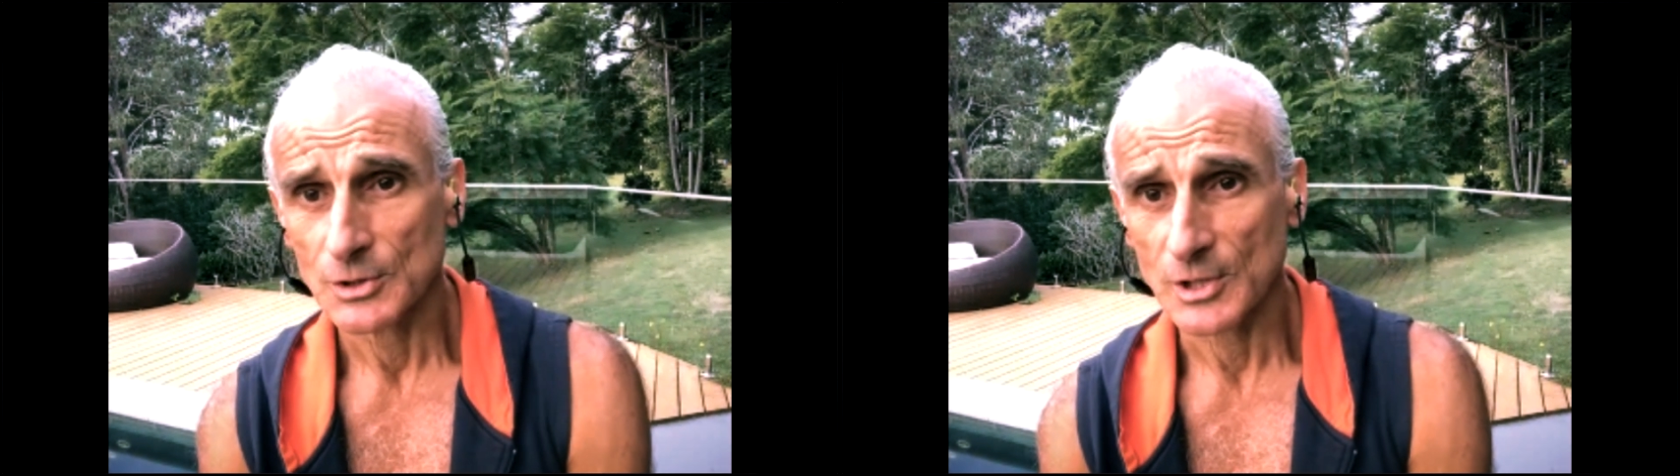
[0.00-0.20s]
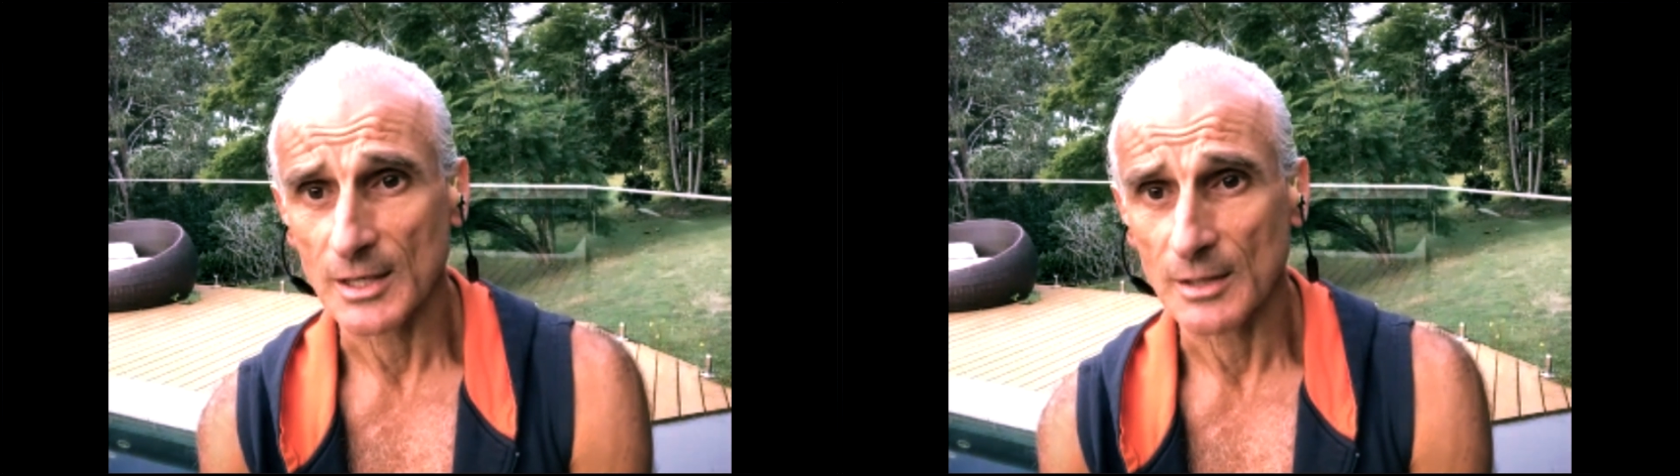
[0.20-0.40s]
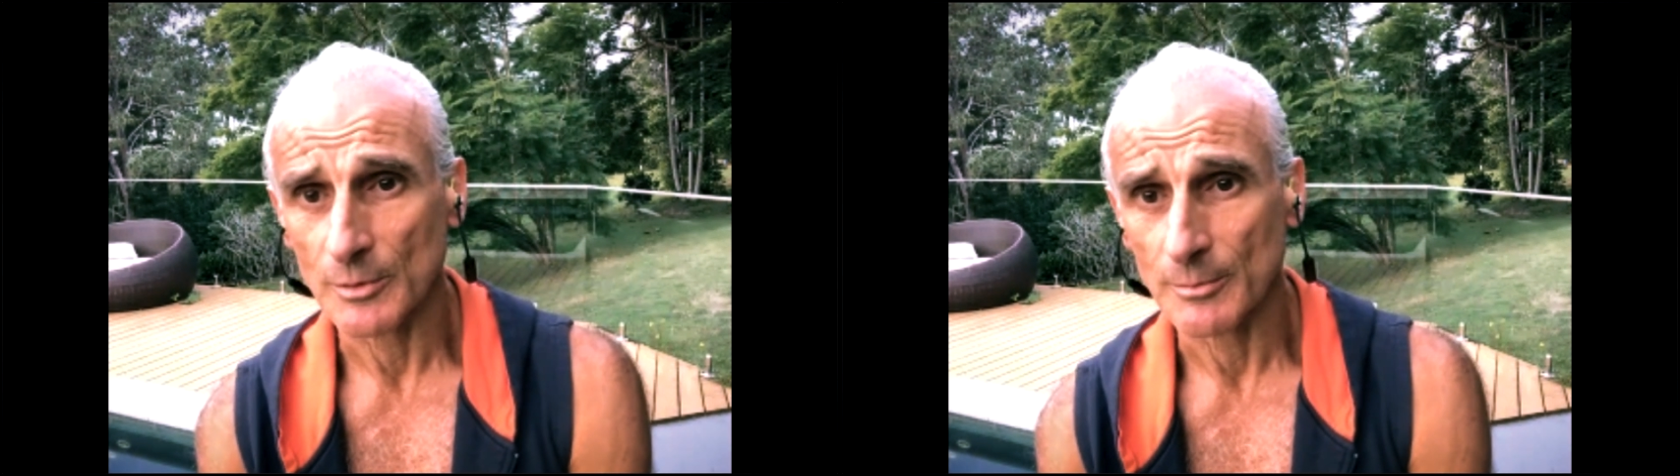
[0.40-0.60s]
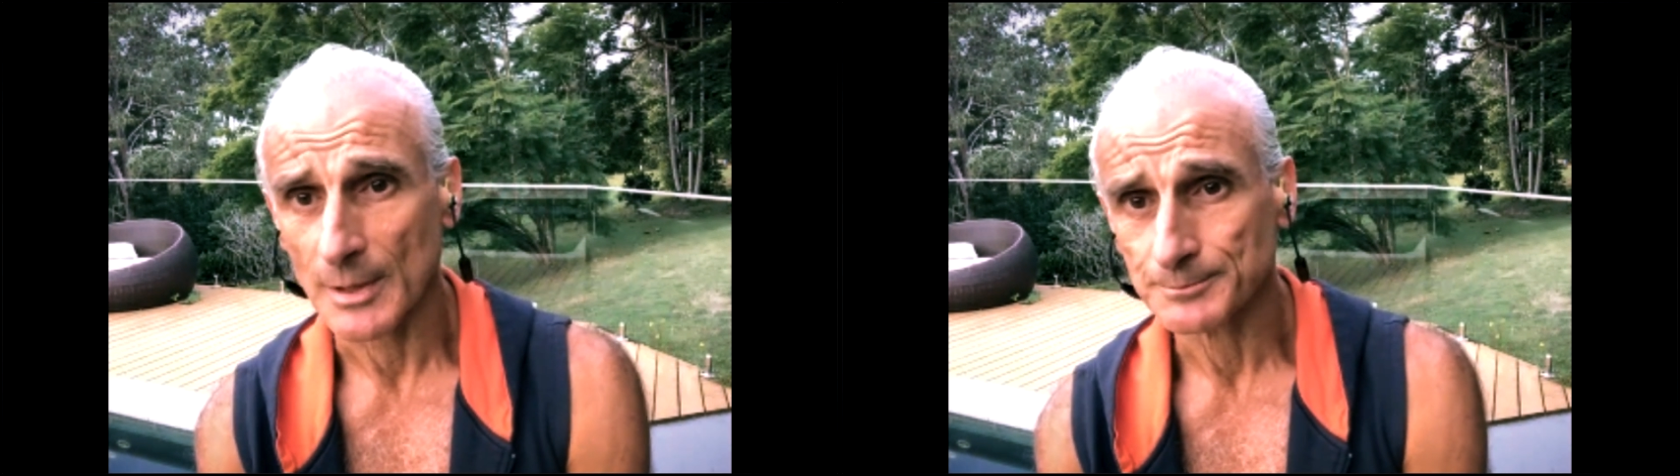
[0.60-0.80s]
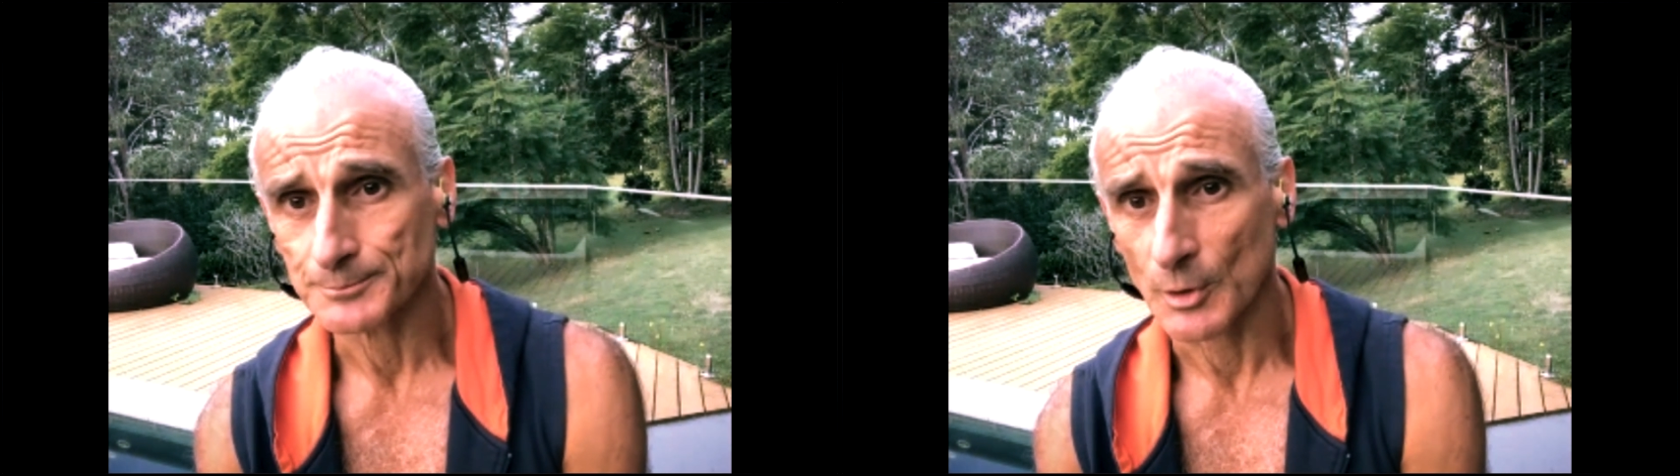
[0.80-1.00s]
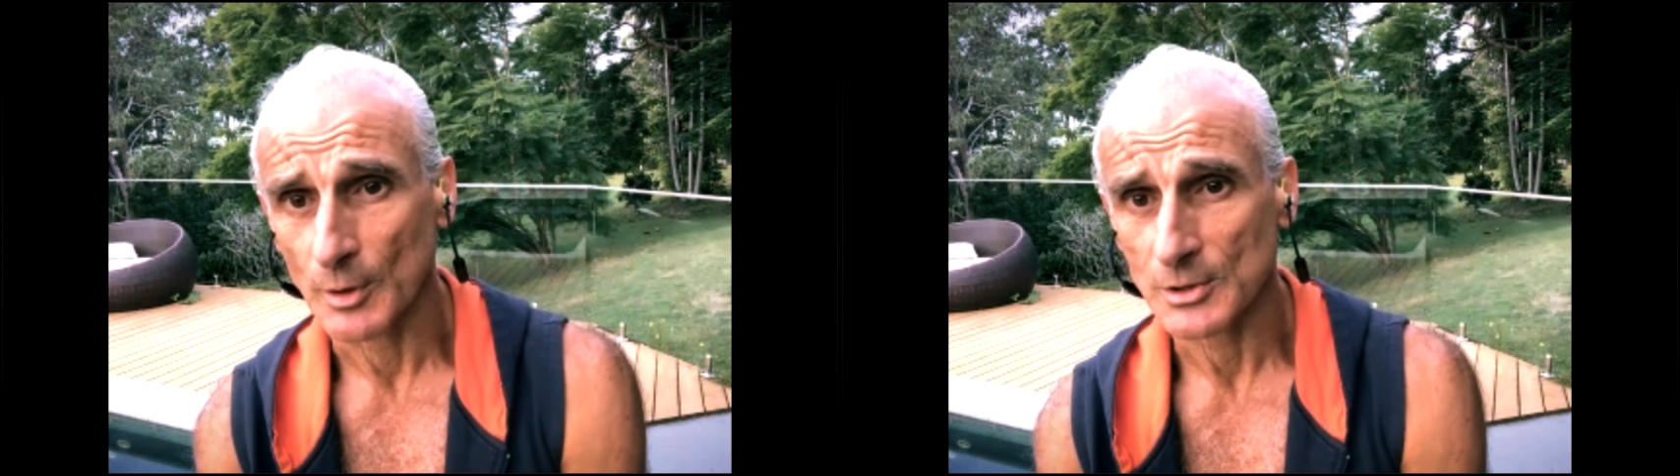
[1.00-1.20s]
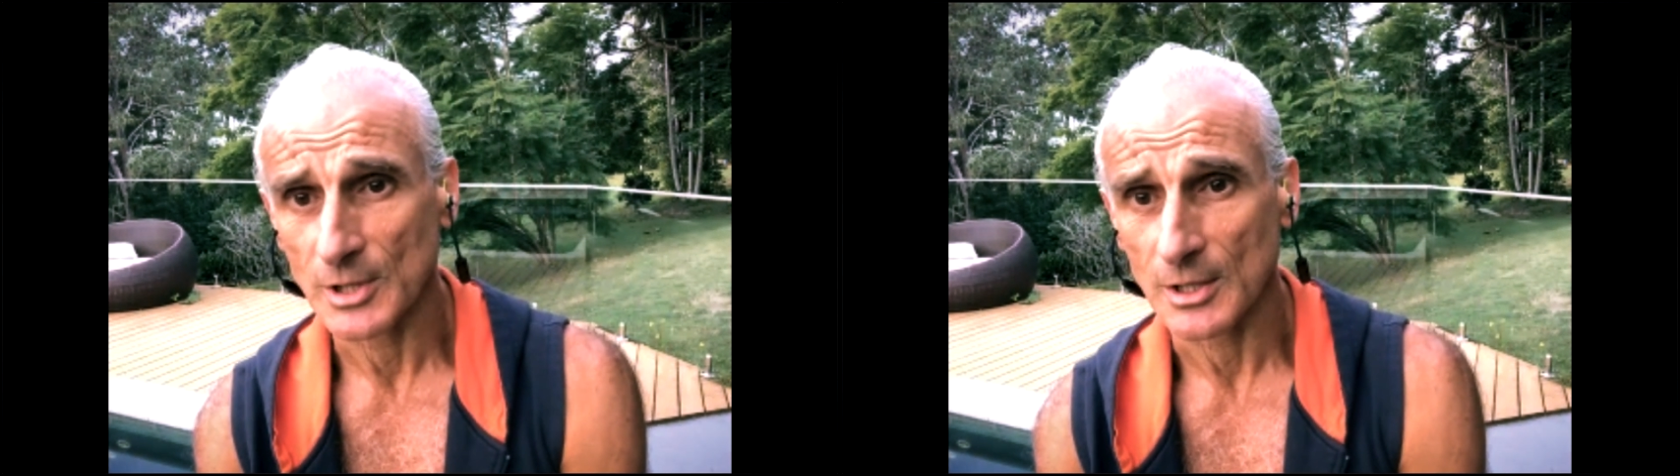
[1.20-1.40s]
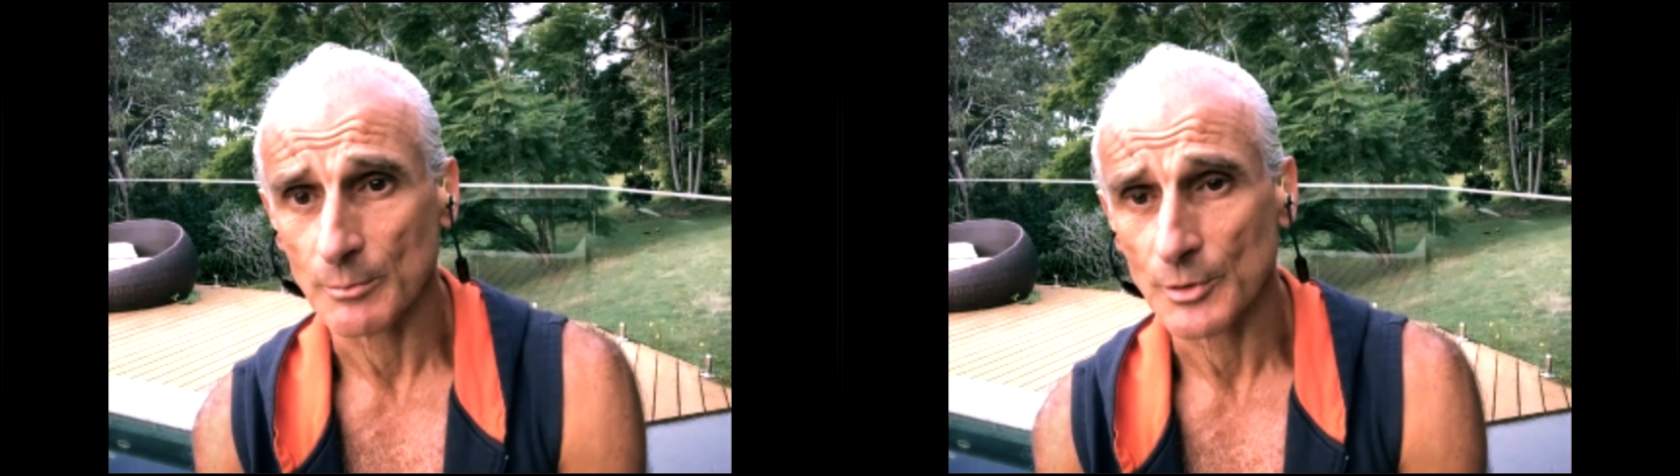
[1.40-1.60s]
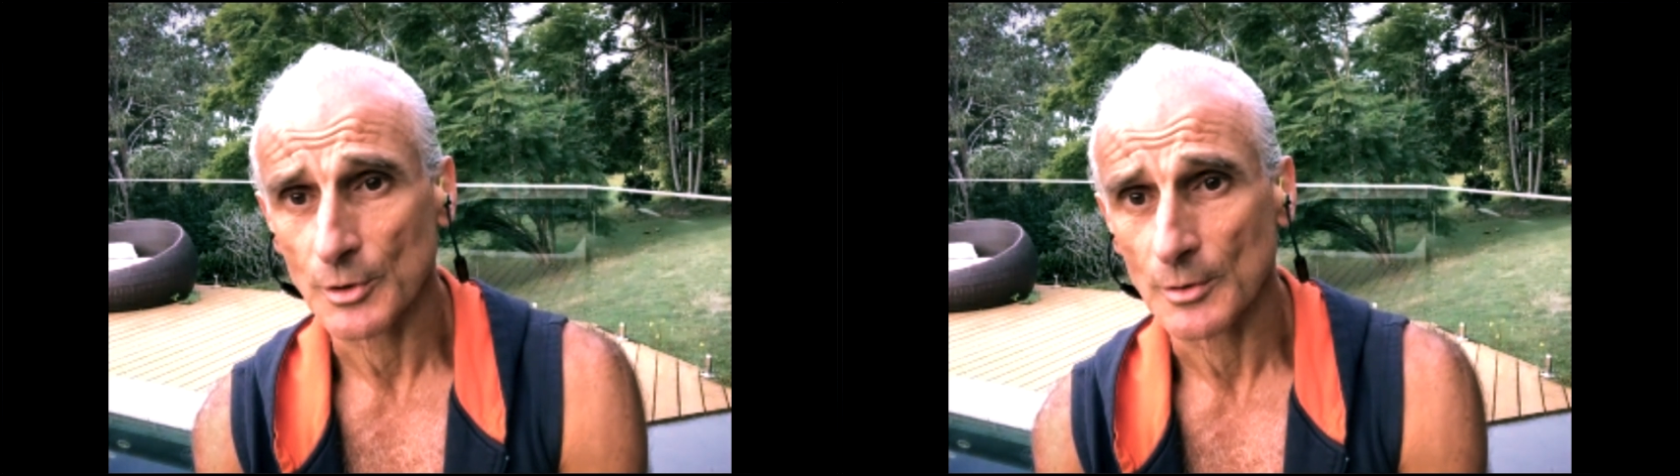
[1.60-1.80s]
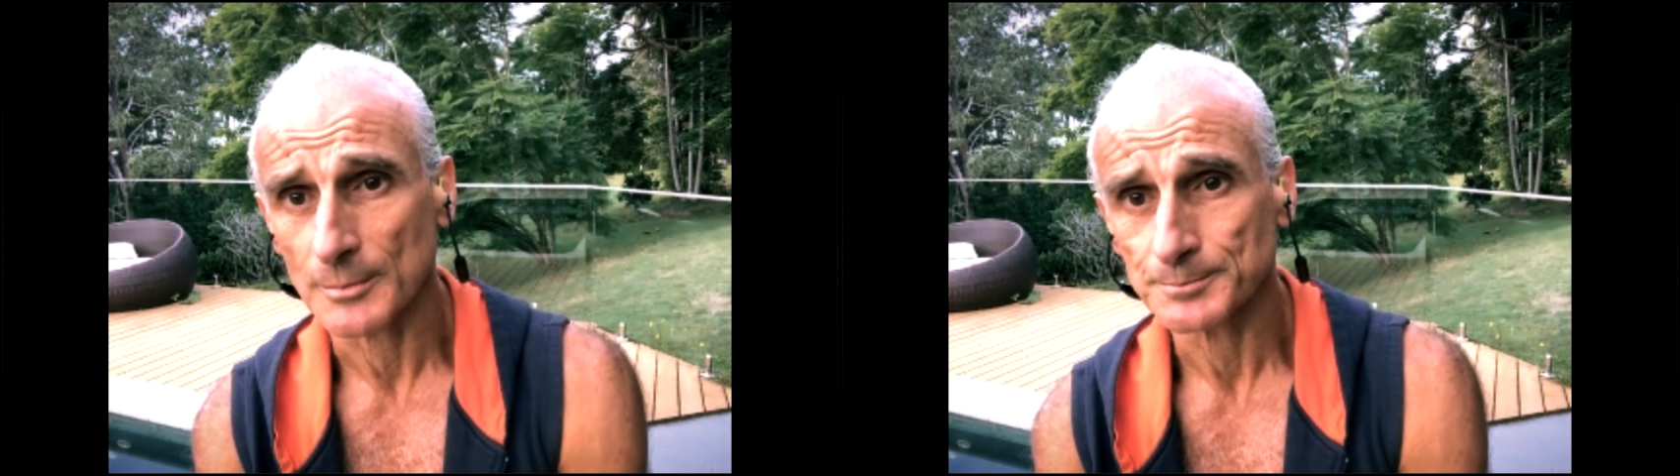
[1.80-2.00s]
check in with me, or I check in
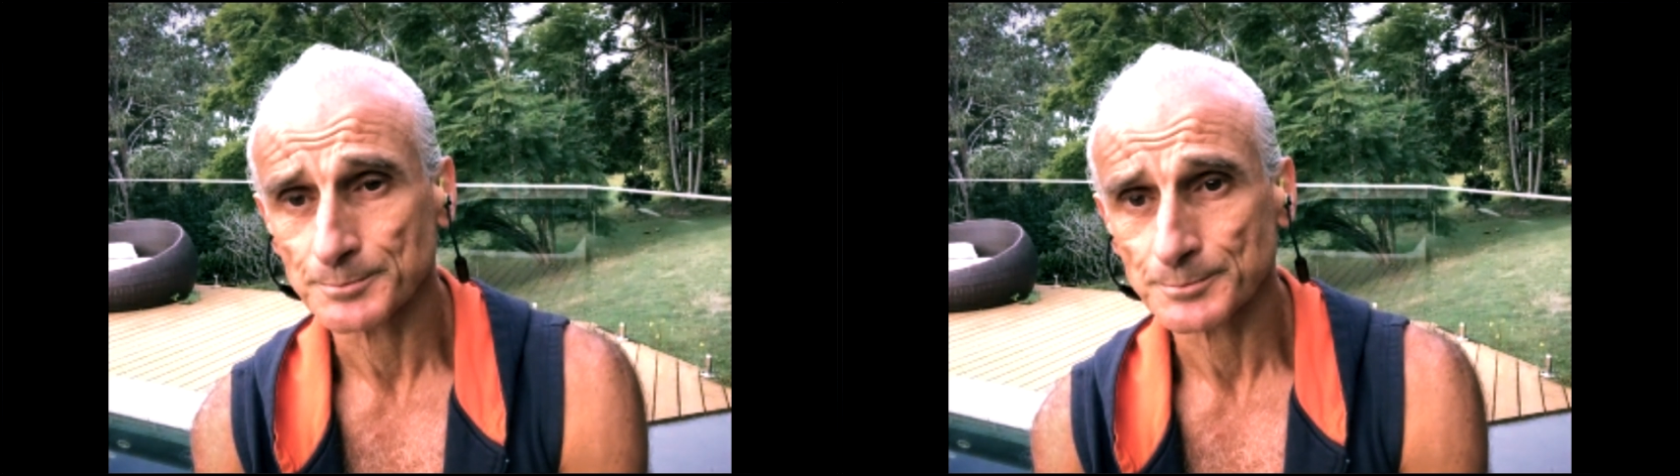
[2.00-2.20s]
with you.